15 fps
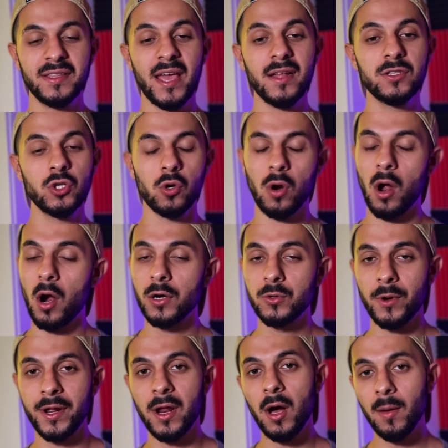get your heart
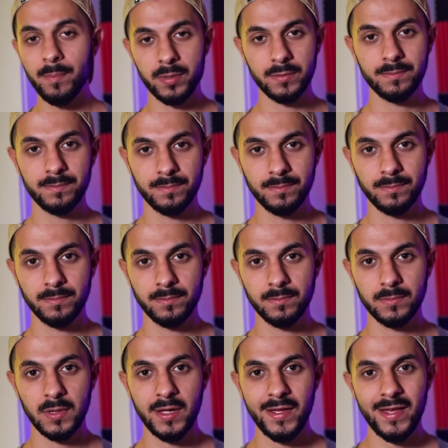rate up
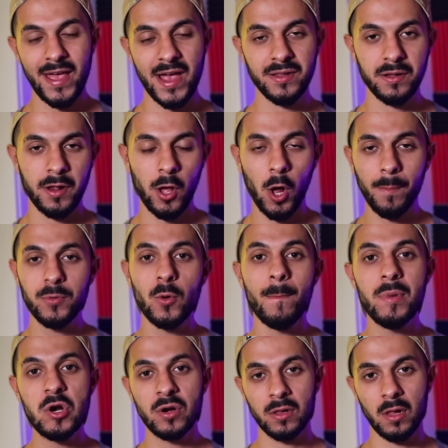and that help you
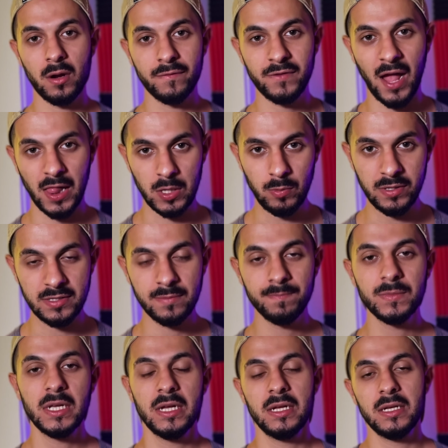burn a lot of calories.
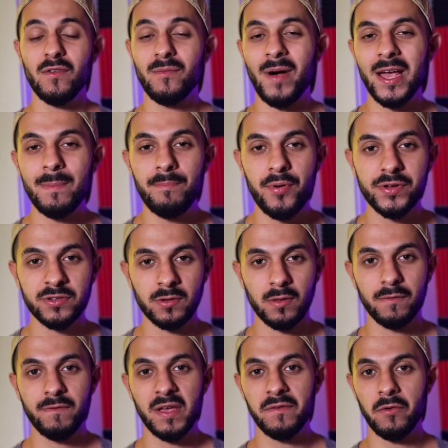Some of my personal
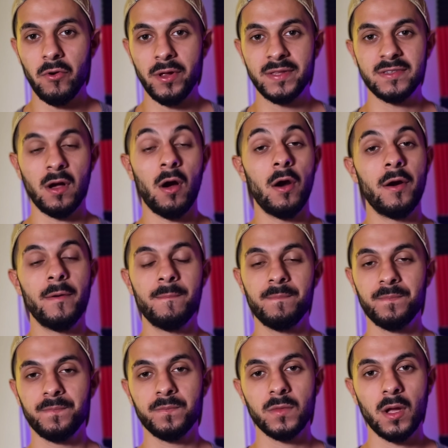favorites are
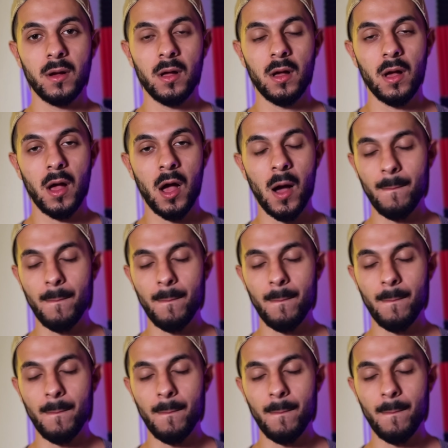uh,